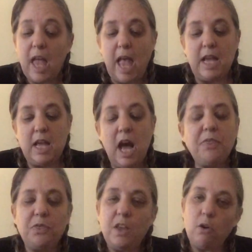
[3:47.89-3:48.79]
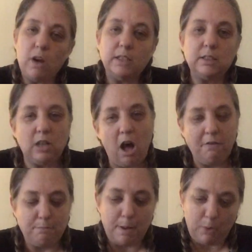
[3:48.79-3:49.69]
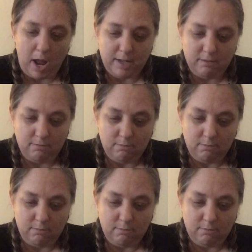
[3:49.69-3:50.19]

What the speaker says: and cut the crust off my bread.